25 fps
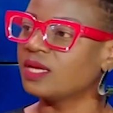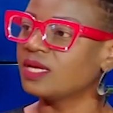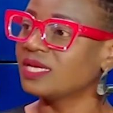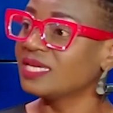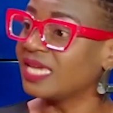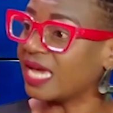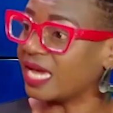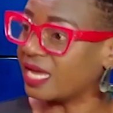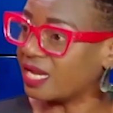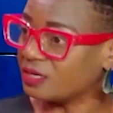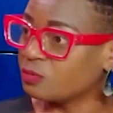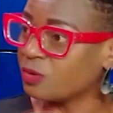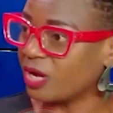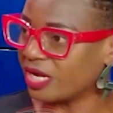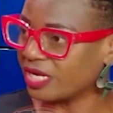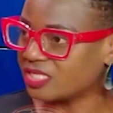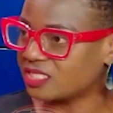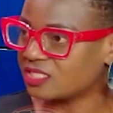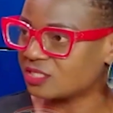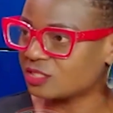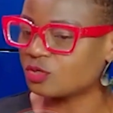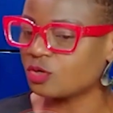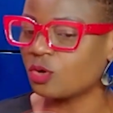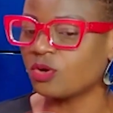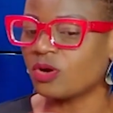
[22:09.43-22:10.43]
gain weight?
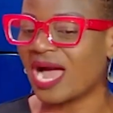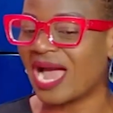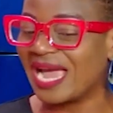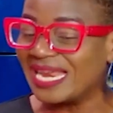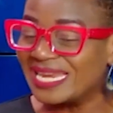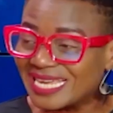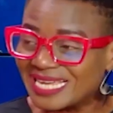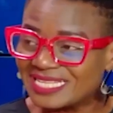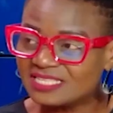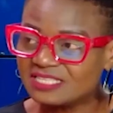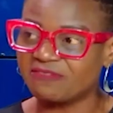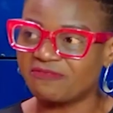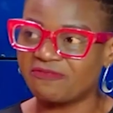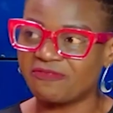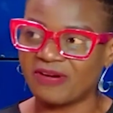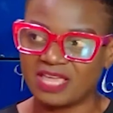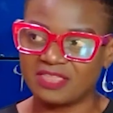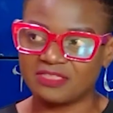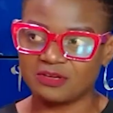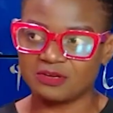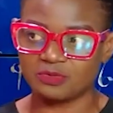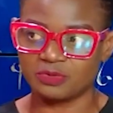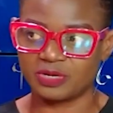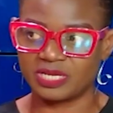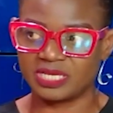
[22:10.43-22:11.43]
So identify
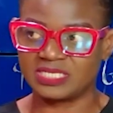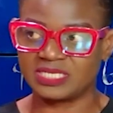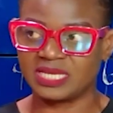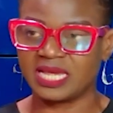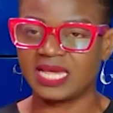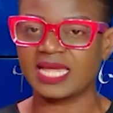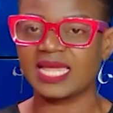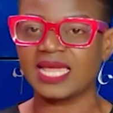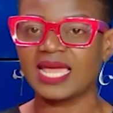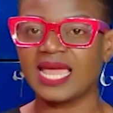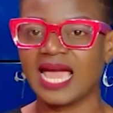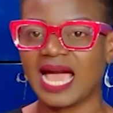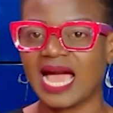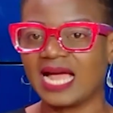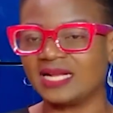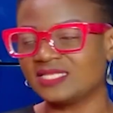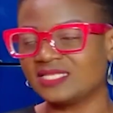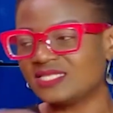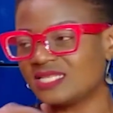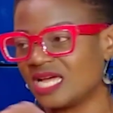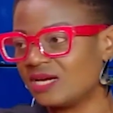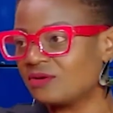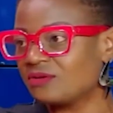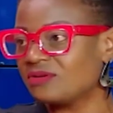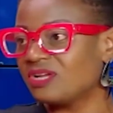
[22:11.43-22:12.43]
the reason and
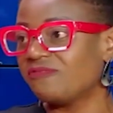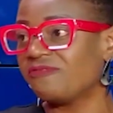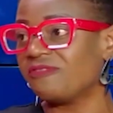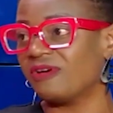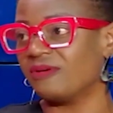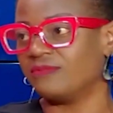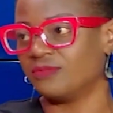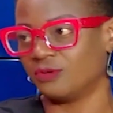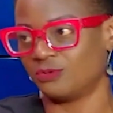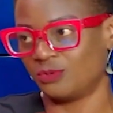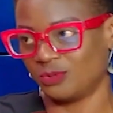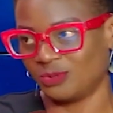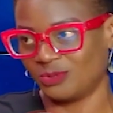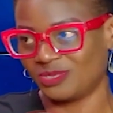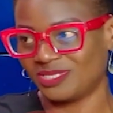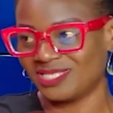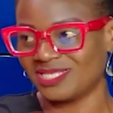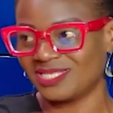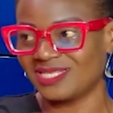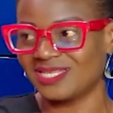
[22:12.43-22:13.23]
tackle it from the root.